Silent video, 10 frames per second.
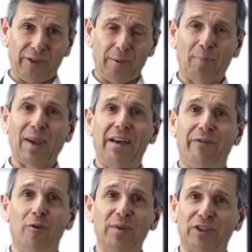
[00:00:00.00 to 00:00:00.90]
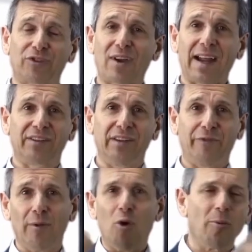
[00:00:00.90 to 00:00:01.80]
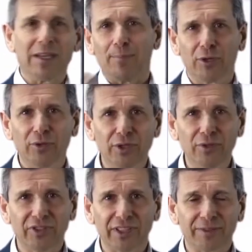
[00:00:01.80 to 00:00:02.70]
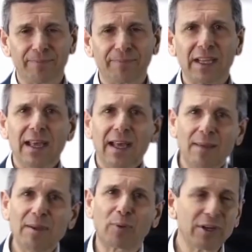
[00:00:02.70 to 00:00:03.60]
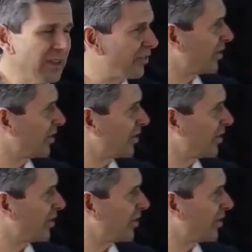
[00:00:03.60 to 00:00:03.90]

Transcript: that the platform is attractive the more people who use it. Let me bring this